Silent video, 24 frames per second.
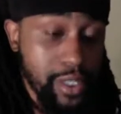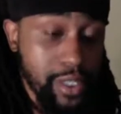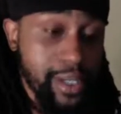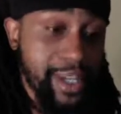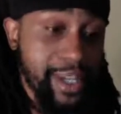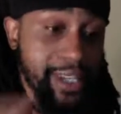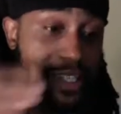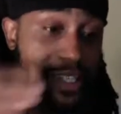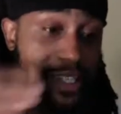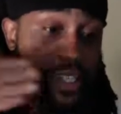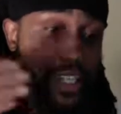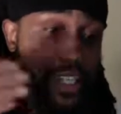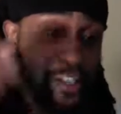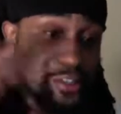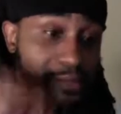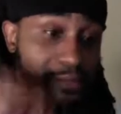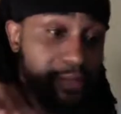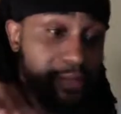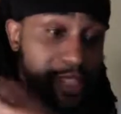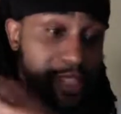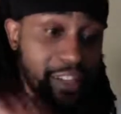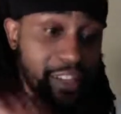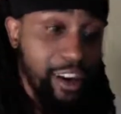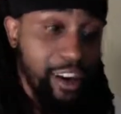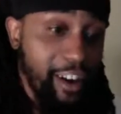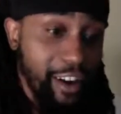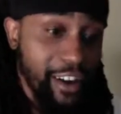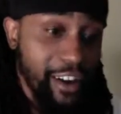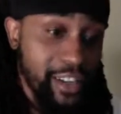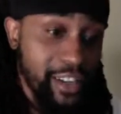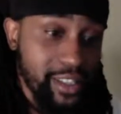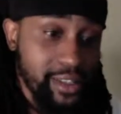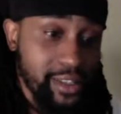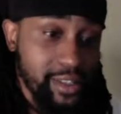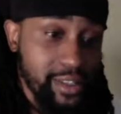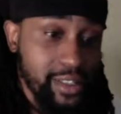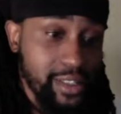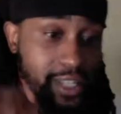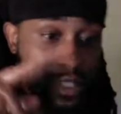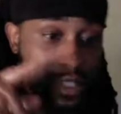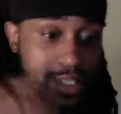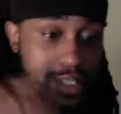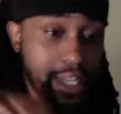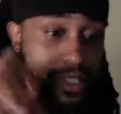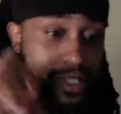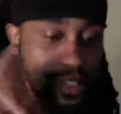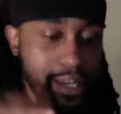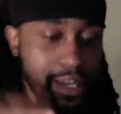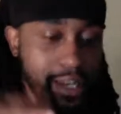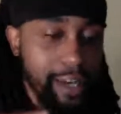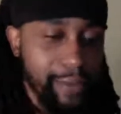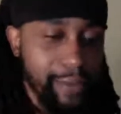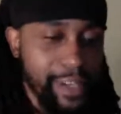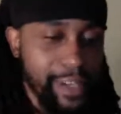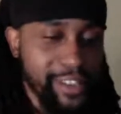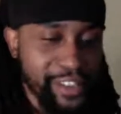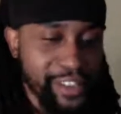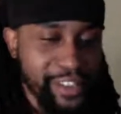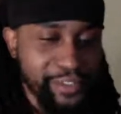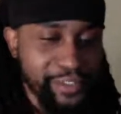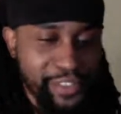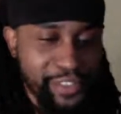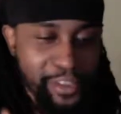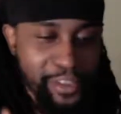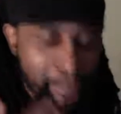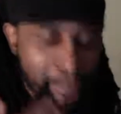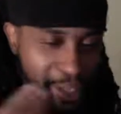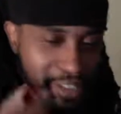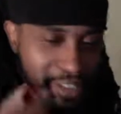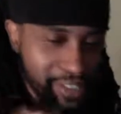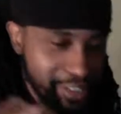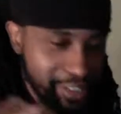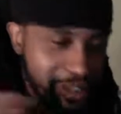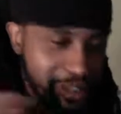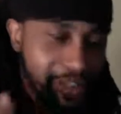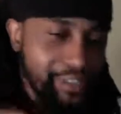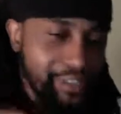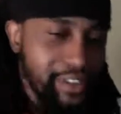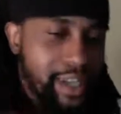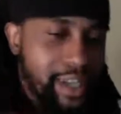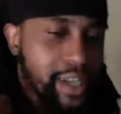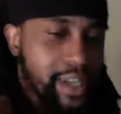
And then there's me, the artist. Yes, I signed myself to myself.